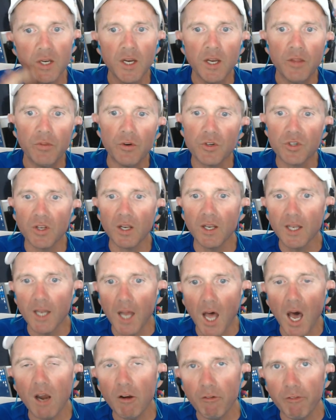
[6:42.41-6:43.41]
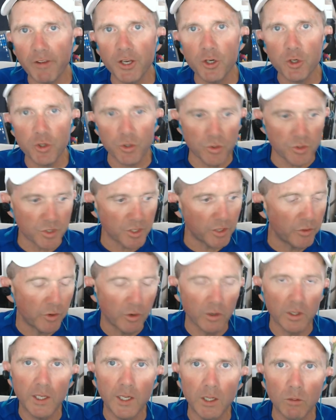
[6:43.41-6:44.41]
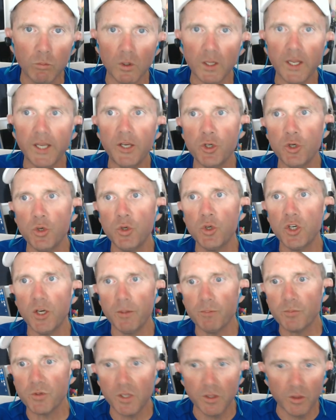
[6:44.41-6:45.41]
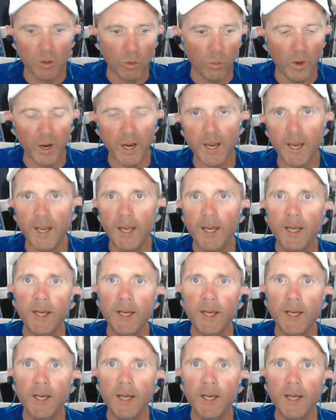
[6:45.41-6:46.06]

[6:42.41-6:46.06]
There's a lot of issues in their league relationships and the way